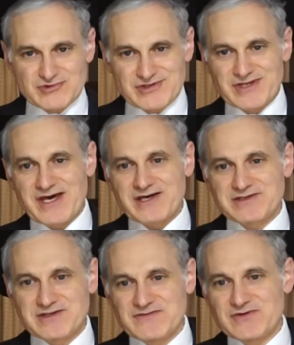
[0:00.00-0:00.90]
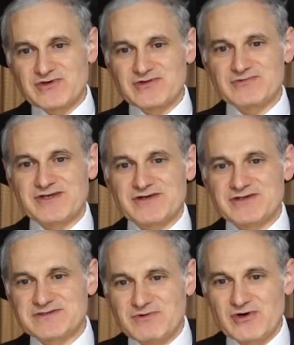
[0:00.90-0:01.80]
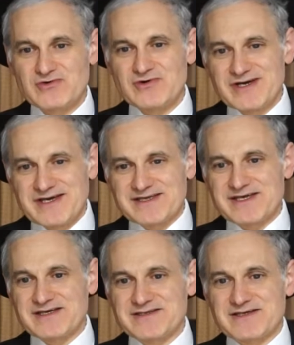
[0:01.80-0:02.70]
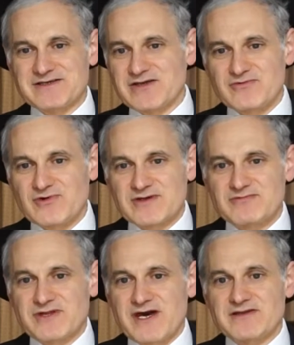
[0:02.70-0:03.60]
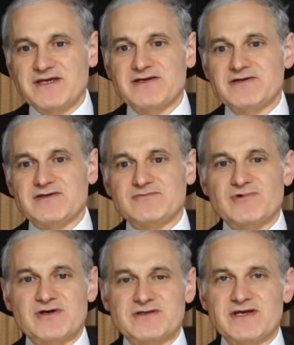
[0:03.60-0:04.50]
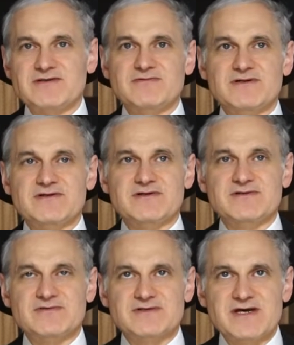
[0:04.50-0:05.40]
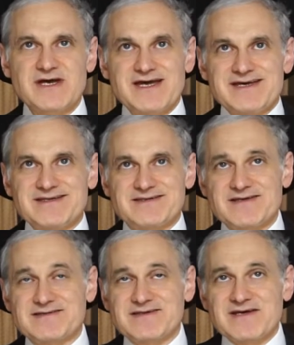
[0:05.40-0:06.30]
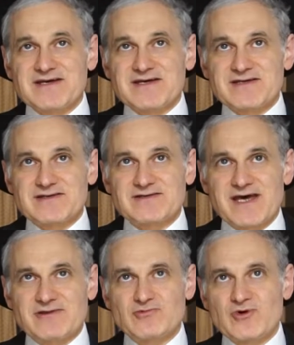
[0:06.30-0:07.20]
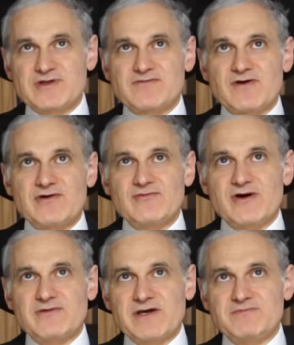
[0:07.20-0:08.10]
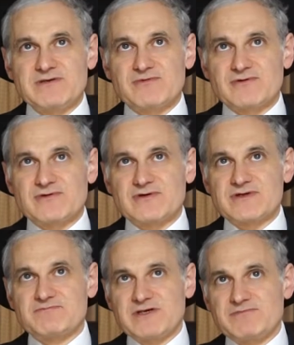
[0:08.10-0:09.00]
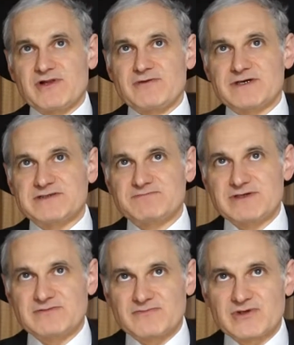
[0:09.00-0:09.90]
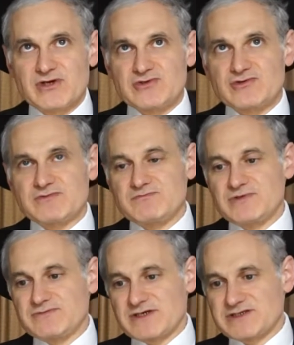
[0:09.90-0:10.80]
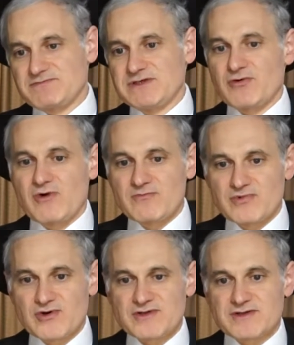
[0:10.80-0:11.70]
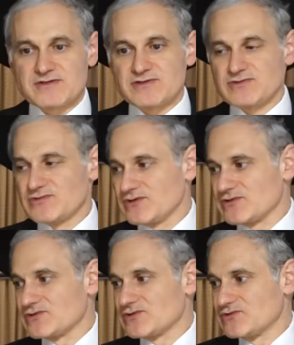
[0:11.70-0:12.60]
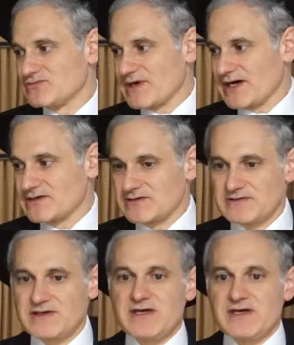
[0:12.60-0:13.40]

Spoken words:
connect, if you're good with HaKadosh Baruch Hu, then it works. Without that, it doesn't work, and that's really the secret. He says that works very well by people, because people are mashpiyim. You can be mashpiyah one person to do good or to do bad.